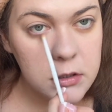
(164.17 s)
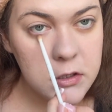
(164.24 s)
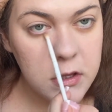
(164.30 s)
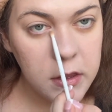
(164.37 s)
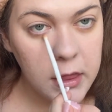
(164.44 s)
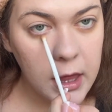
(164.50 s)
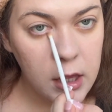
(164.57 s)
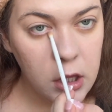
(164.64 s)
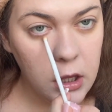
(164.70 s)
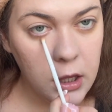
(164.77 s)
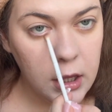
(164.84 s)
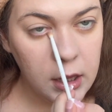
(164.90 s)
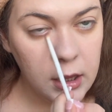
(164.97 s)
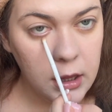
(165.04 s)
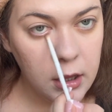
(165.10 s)
so that you
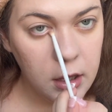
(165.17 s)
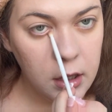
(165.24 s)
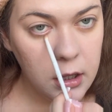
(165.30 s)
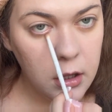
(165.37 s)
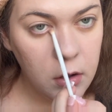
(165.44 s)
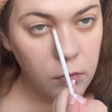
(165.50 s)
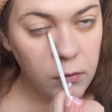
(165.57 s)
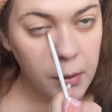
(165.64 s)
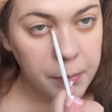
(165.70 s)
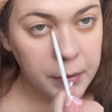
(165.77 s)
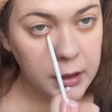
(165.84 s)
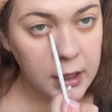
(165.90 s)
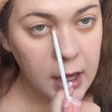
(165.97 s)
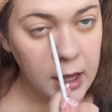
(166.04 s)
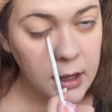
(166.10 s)
can
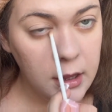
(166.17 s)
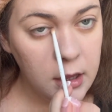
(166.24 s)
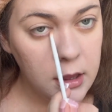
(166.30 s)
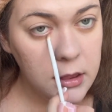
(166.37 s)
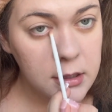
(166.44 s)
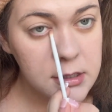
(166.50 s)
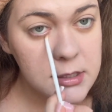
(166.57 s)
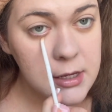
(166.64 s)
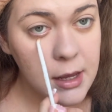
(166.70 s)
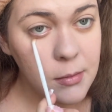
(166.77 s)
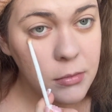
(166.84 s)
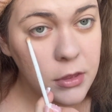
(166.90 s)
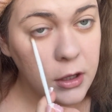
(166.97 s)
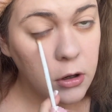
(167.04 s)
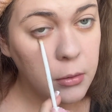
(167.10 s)
replicate the same
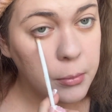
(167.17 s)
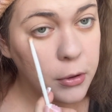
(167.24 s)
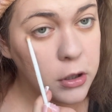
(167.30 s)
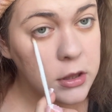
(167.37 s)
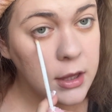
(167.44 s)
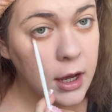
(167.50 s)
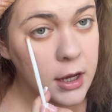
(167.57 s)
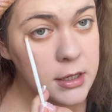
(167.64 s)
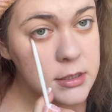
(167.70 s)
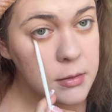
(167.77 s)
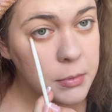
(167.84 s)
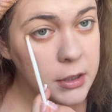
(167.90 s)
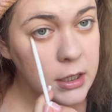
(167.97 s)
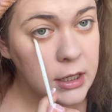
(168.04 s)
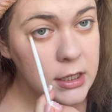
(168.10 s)
thing on both eyes a
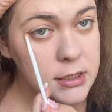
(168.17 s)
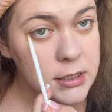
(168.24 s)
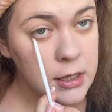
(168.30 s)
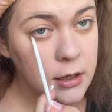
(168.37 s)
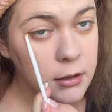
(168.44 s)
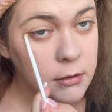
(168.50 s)
bit easier.